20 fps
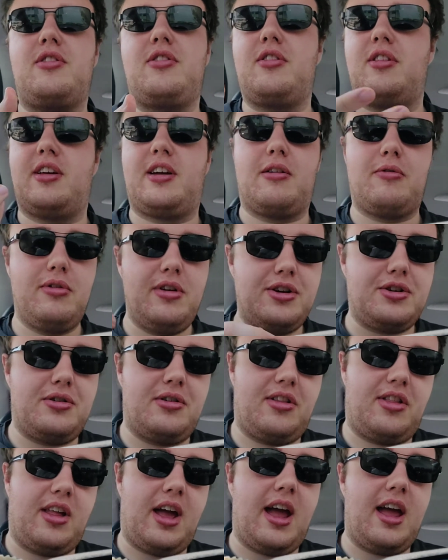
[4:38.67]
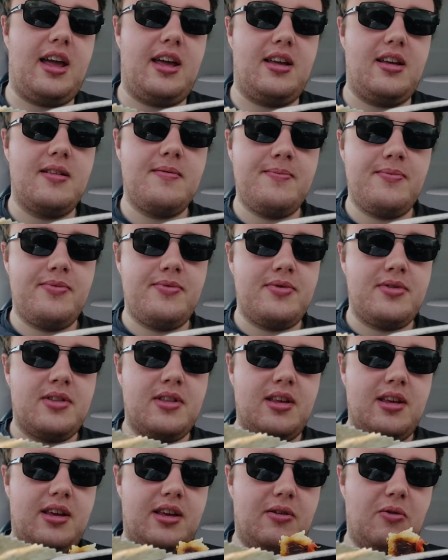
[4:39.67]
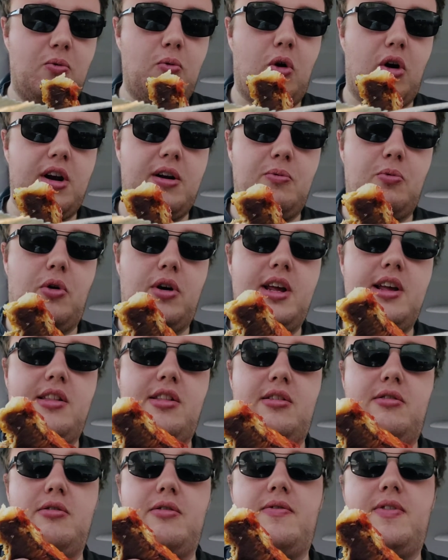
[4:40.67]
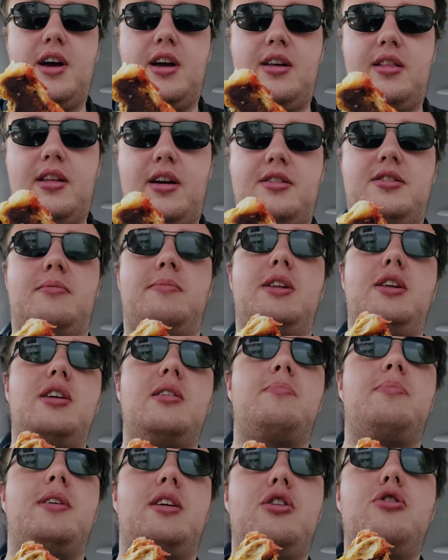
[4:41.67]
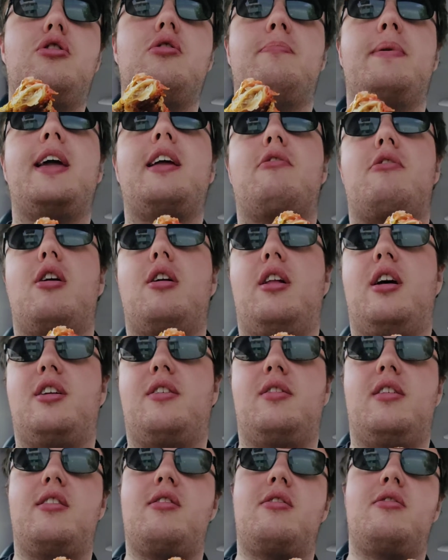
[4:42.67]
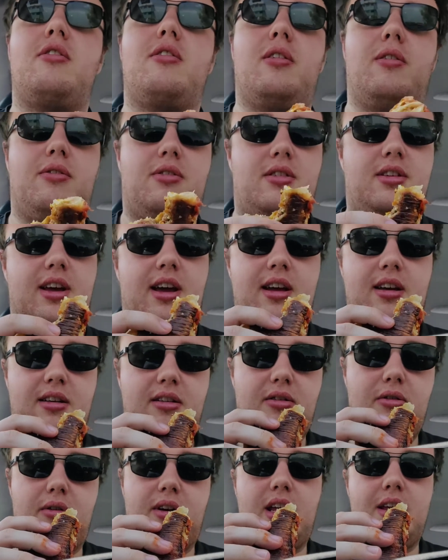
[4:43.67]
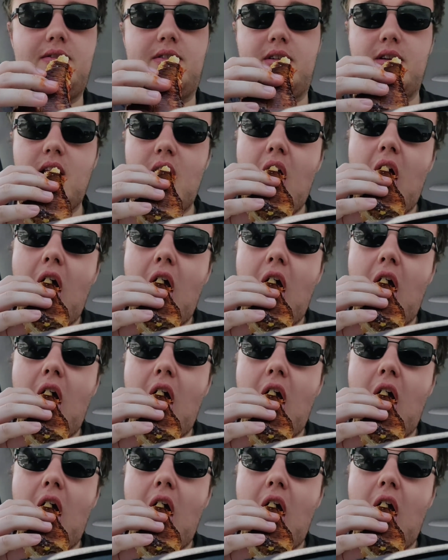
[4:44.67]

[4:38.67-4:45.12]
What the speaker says: So, like, I really shouldn't say what is a good value lunch. I mean, you can make your own lunch for less than $2 a day. Not even.